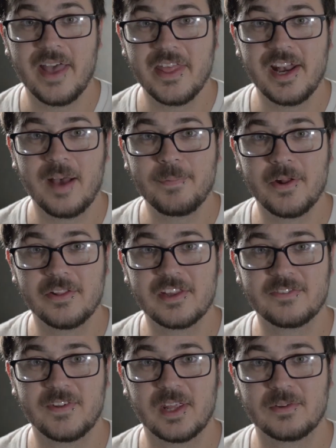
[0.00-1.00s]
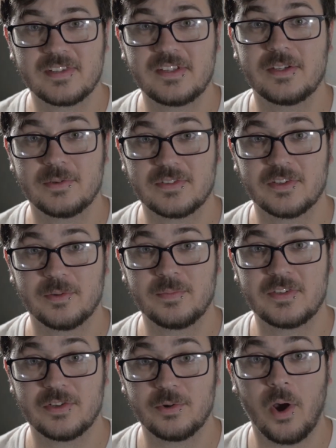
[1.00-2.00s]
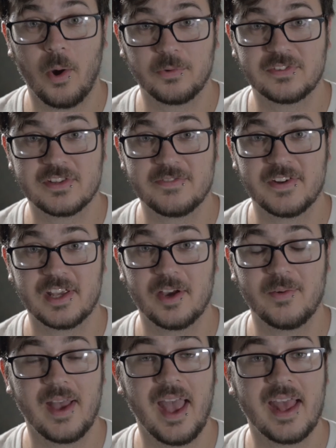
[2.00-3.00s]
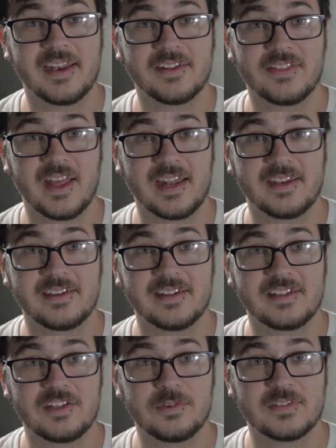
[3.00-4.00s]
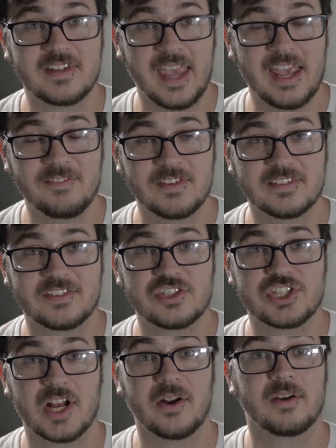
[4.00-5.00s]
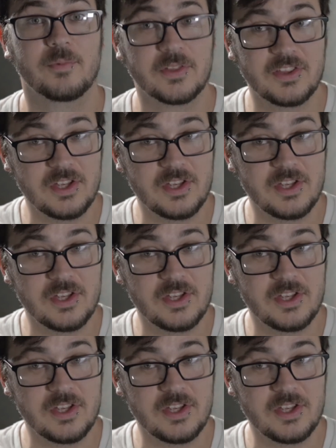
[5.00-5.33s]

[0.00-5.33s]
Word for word: I then uploaded this video to YouTube to host the video, and then used Canvas to share it with